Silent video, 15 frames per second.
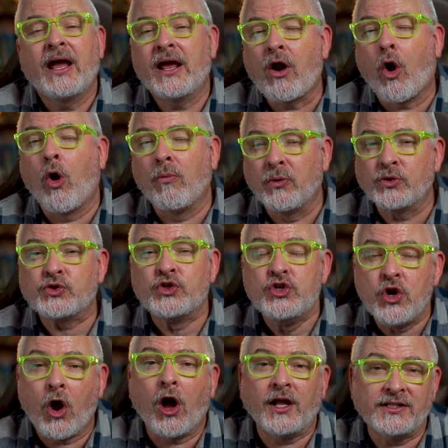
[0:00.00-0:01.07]
and almost
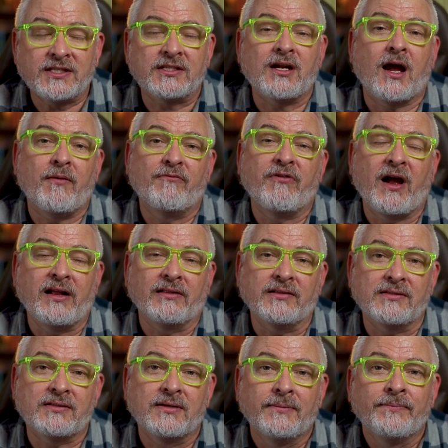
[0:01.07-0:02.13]
non-stop
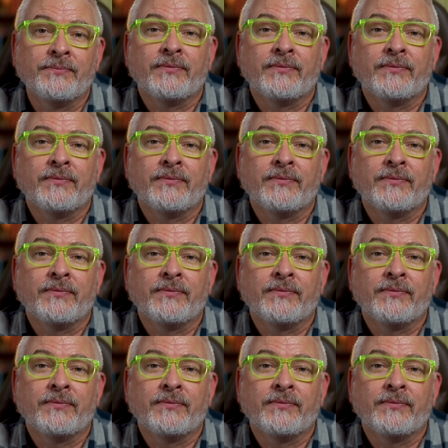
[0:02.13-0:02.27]
violence.